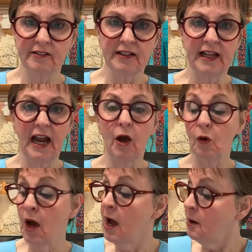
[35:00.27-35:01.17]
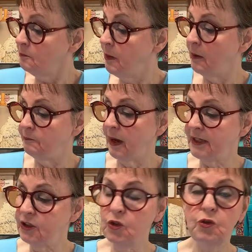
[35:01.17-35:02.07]
that out. But by
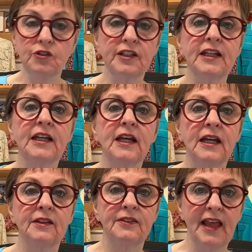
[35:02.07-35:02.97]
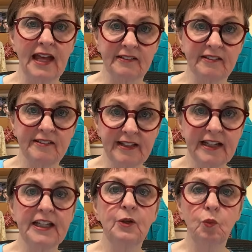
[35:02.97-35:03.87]
using that
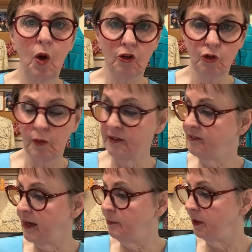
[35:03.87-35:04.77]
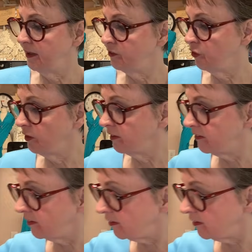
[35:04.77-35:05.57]
sticky wash away stabilizer, and as I